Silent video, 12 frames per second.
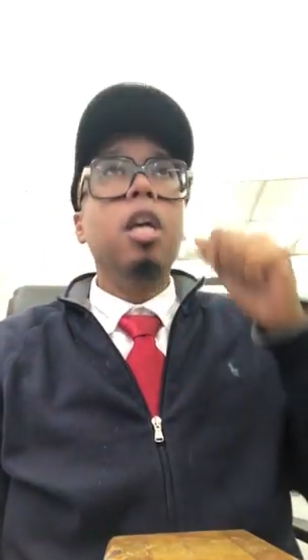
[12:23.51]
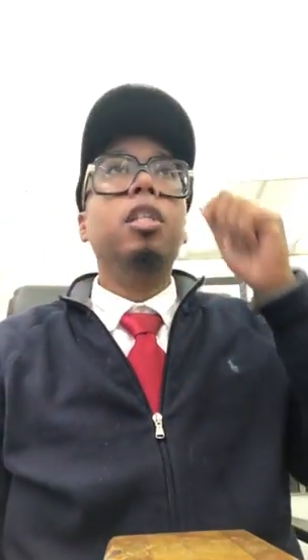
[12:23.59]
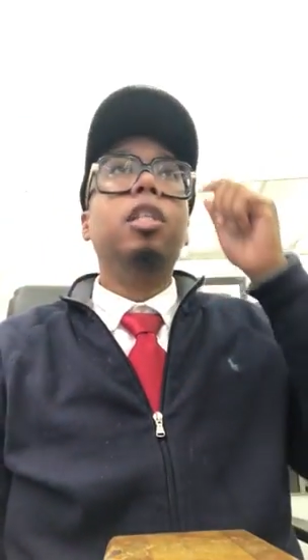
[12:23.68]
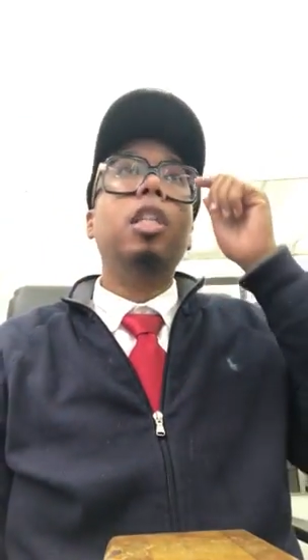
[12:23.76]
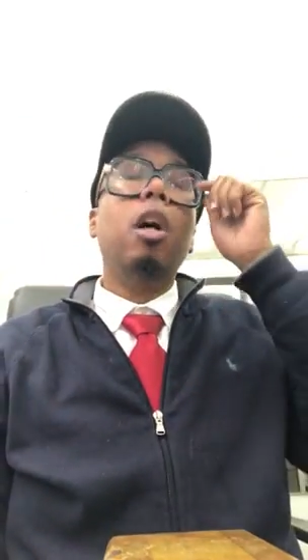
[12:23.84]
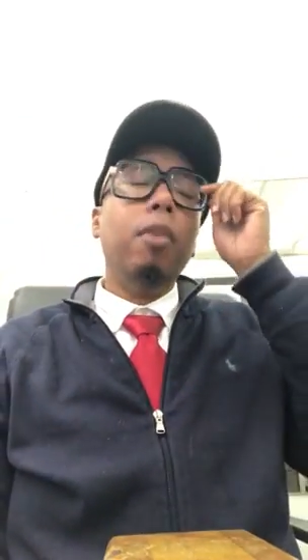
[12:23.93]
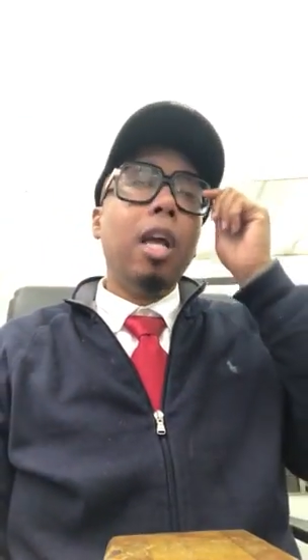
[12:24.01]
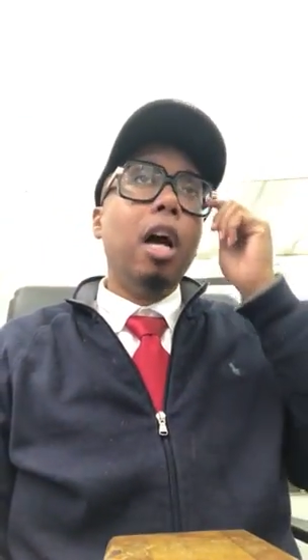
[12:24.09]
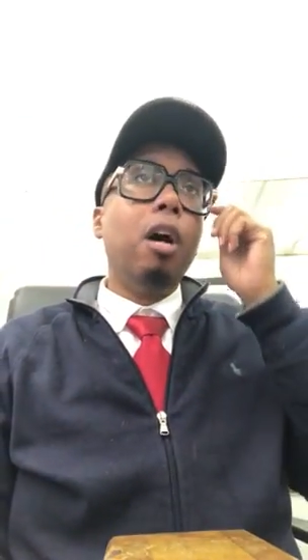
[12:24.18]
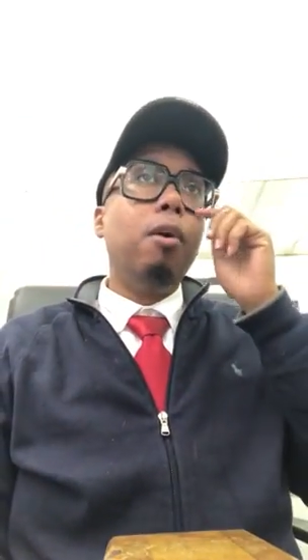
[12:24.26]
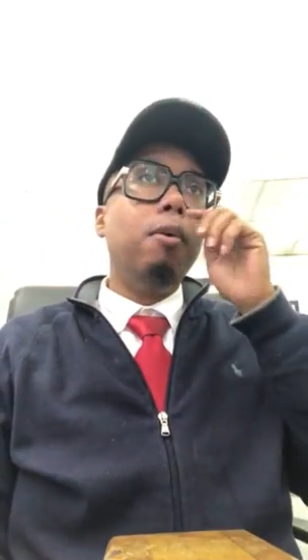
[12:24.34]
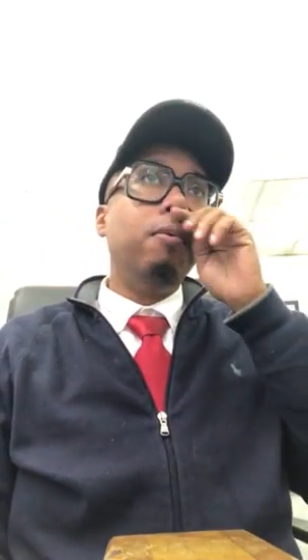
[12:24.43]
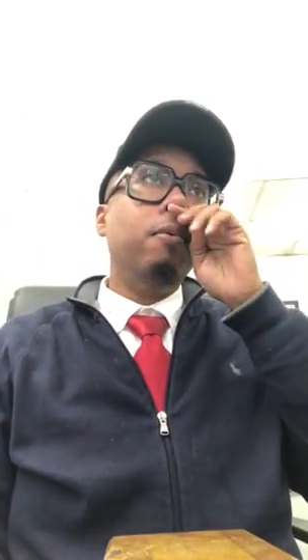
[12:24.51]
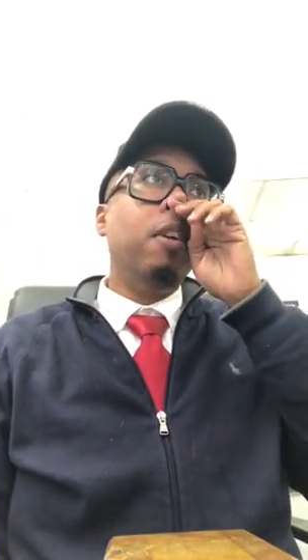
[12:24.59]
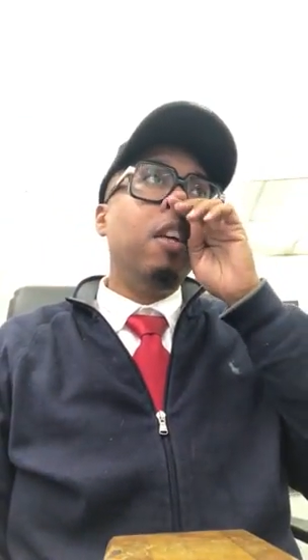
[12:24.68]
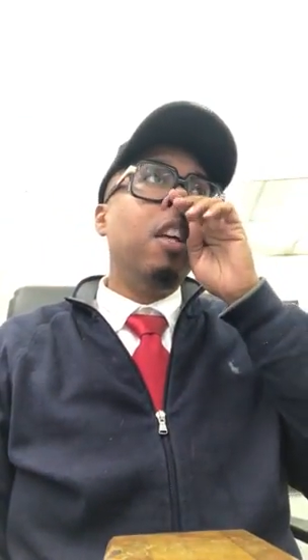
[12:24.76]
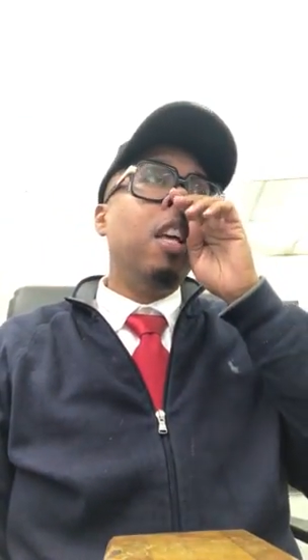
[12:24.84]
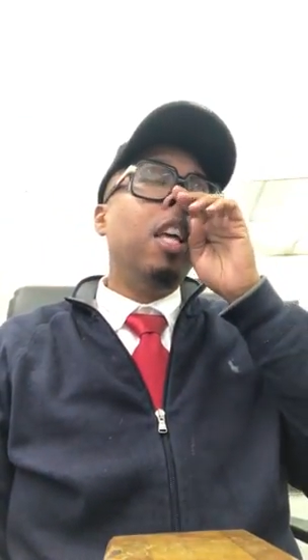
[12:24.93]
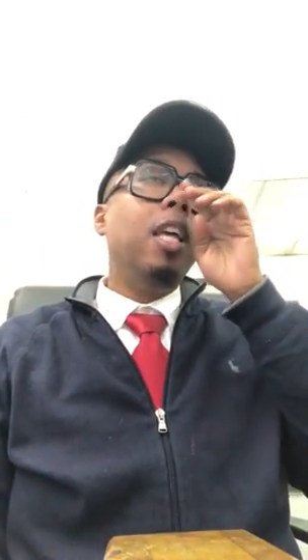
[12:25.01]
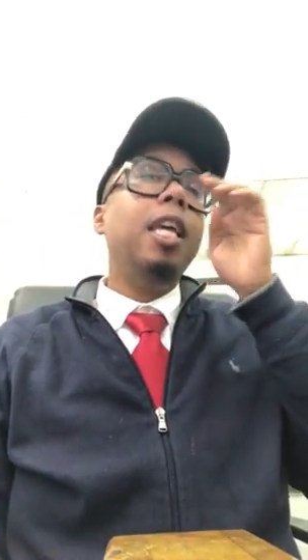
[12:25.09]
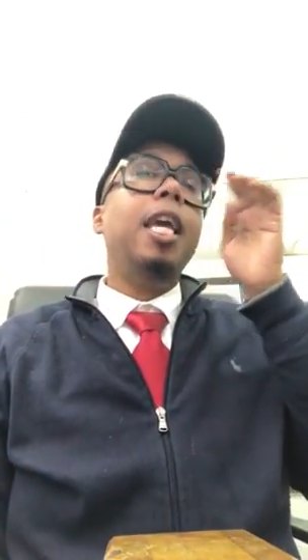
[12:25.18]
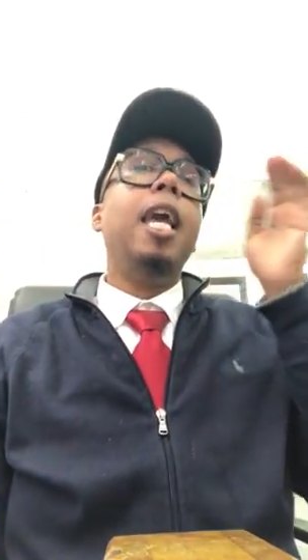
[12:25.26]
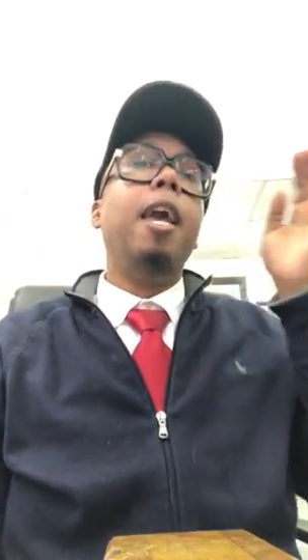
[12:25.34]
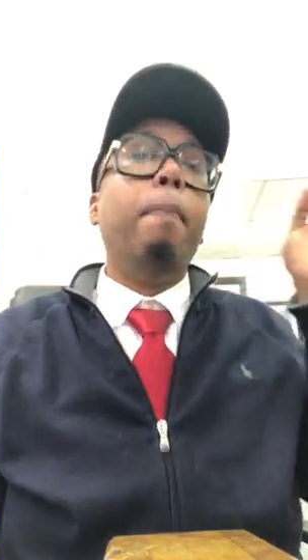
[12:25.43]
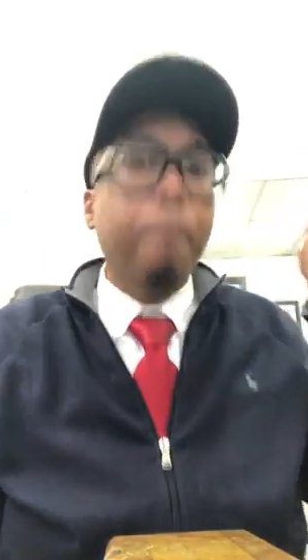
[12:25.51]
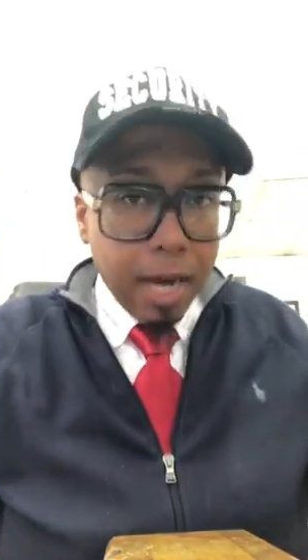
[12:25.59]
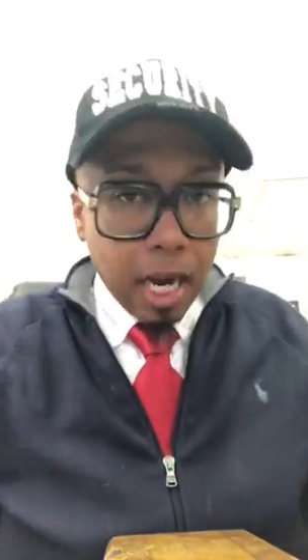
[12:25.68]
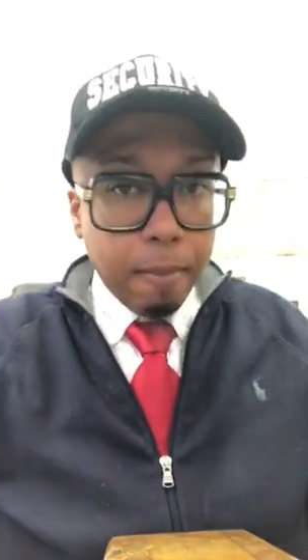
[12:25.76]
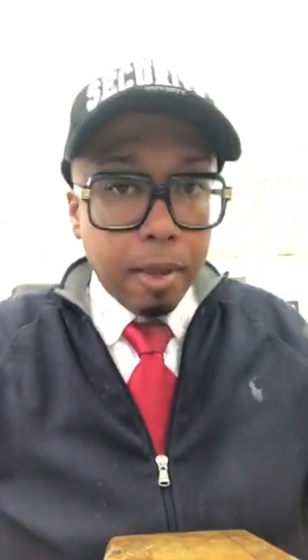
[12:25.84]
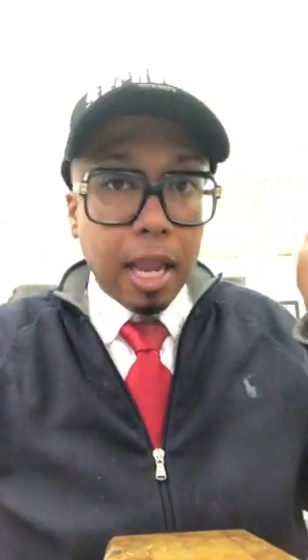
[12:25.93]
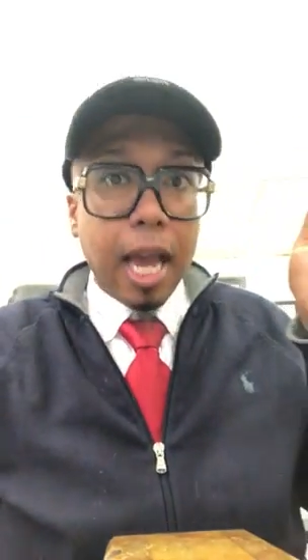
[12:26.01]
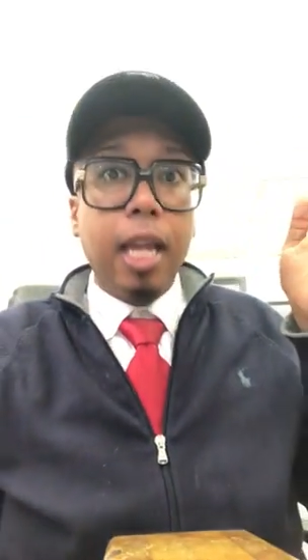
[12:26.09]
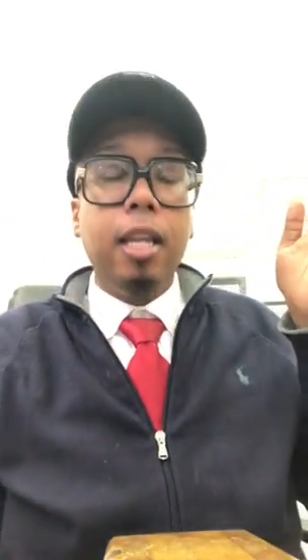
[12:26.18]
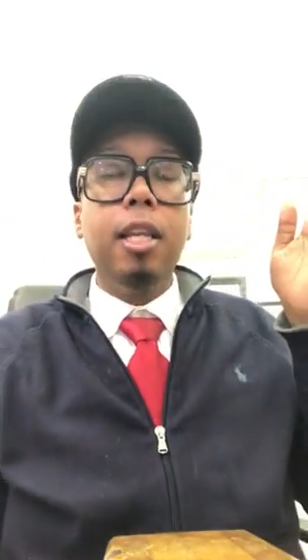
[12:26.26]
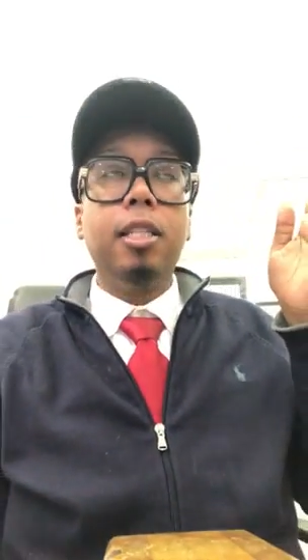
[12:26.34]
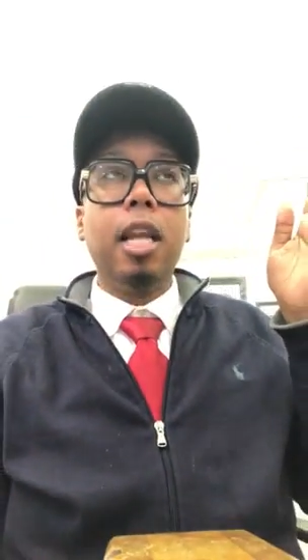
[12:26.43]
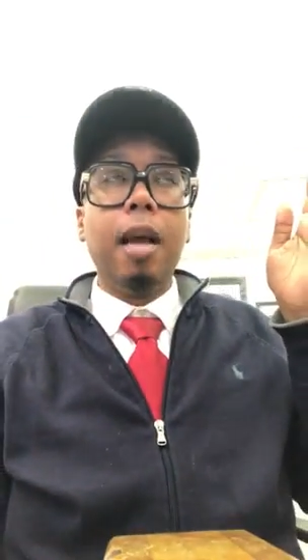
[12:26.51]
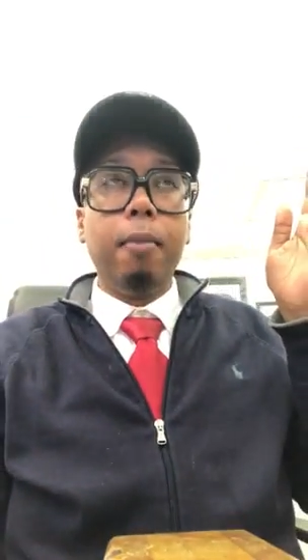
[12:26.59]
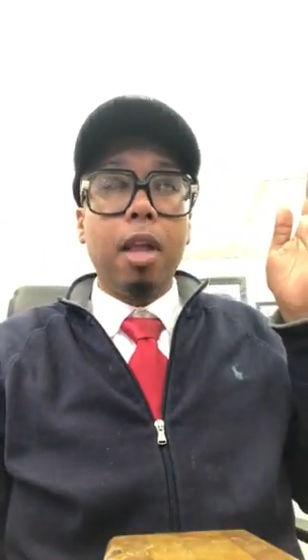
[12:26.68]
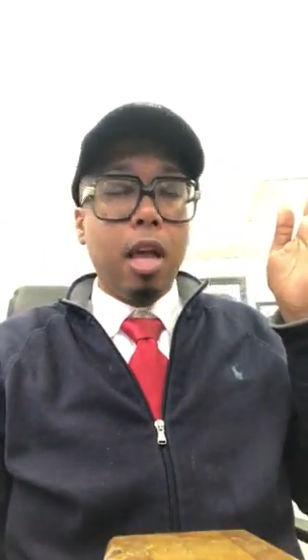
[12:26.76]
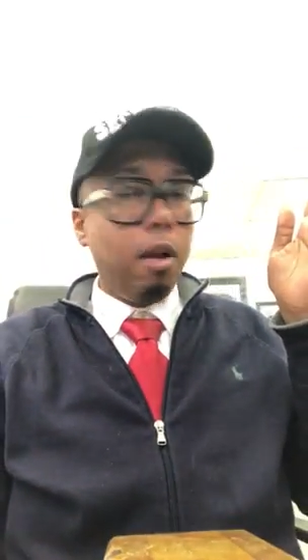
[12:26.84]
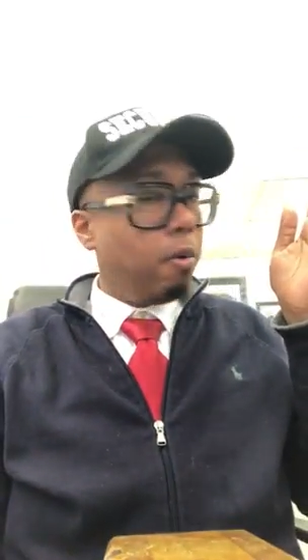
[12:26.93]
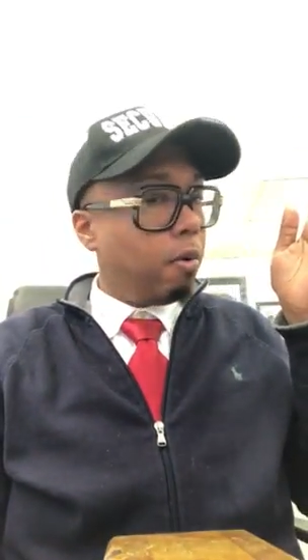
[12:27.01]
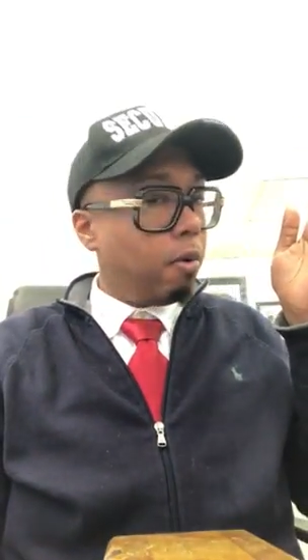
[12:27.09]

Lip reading: So, y'all, he head butted me like this. And I'm like,